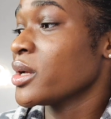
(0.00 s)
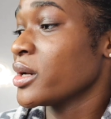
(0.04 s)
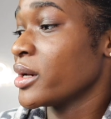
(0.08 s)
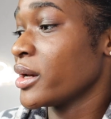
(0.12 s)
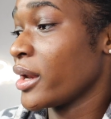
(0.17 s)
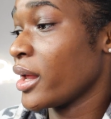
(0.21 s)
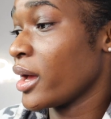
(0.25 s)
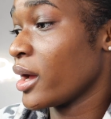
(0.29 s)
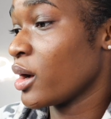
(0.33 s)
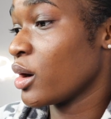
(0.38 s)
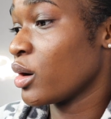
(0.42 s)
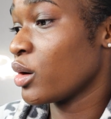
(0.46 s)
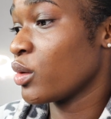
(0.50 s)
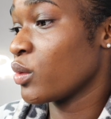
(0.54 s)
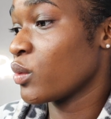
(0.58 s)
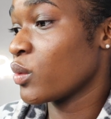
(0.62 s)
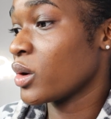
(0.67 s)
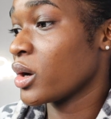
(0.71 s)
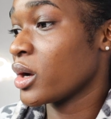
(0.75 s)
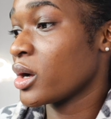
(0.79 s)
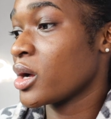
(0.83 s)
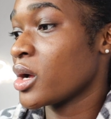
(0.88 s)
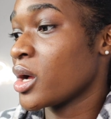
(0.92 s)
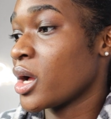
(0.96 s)

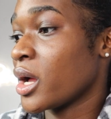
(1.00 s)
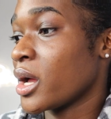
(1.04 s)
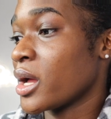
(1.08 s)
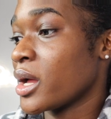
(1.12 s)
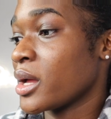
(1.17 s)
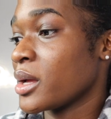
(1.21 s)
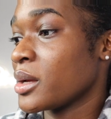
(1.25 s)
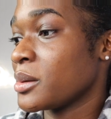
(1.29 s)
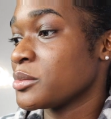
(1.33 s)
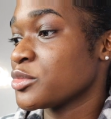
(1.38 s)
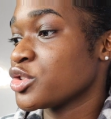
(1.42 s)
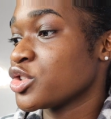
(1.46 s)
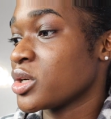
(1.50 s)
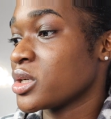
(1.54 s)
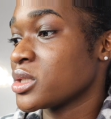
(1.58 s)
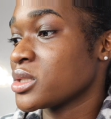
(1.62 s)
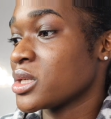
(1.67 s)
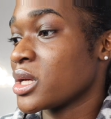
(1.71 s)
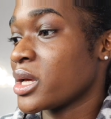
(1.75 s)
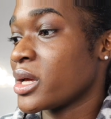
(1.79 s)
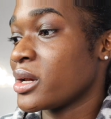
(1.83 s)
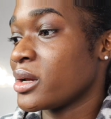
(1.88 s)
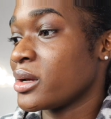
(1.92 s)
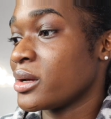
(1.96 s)
Now I'm trying
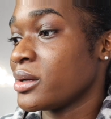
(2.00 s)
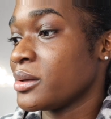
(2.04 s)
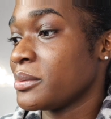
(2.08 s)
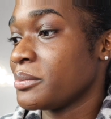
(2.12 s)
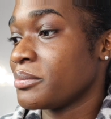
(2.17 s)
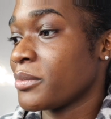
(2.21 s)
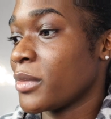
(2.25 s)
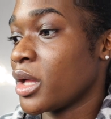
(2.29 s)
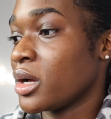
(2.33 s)
to edit.